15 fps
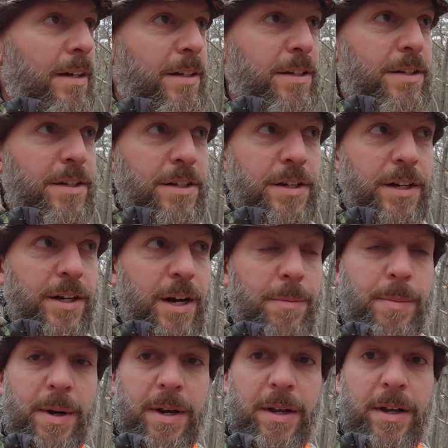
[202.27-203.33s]
I just snuck
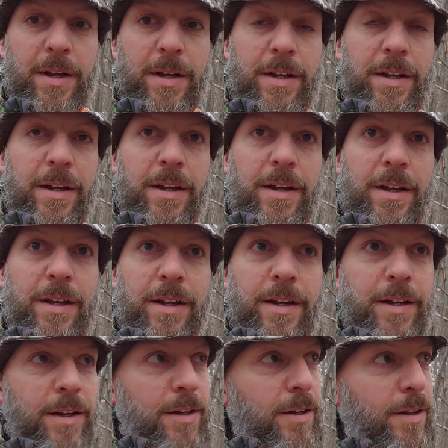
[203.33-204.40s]
up on a
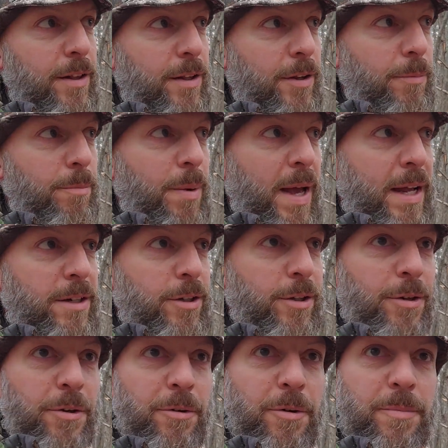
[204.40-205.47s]
little
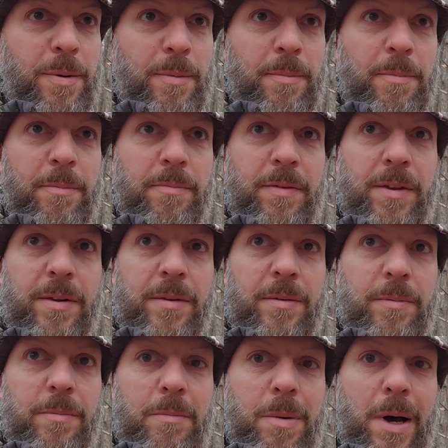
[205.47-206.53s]
bachelor group of
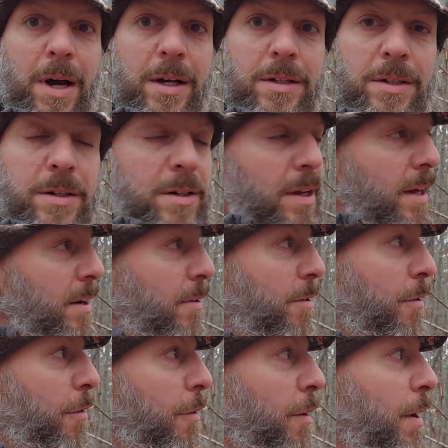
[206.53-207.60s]
bucks. I
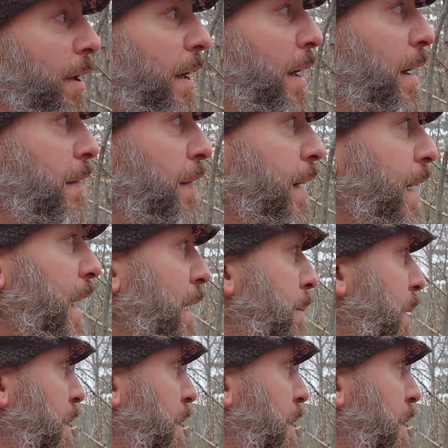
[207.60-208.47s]
don't know if I got